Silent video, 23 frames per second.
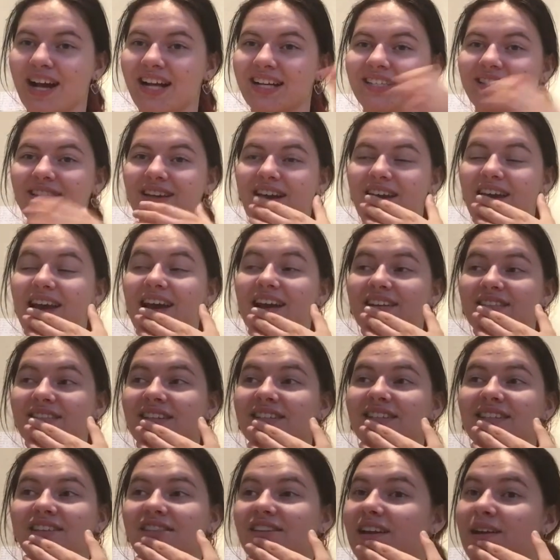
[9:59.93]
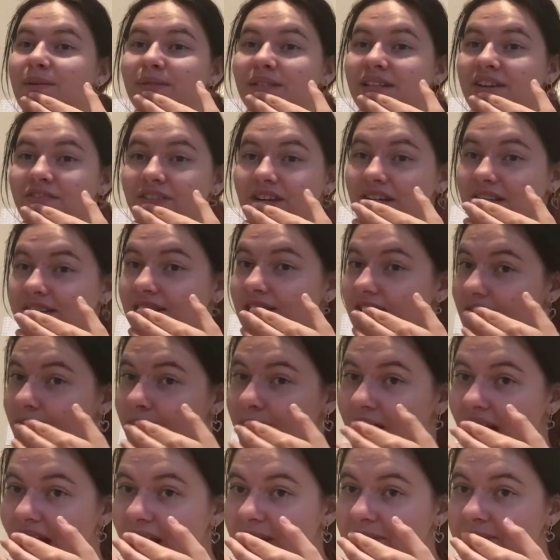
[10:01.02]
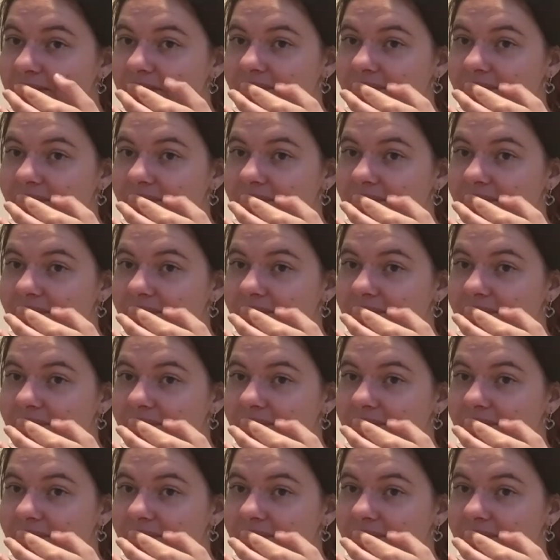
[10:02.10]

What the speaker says: is because I thought I was never going to see them again.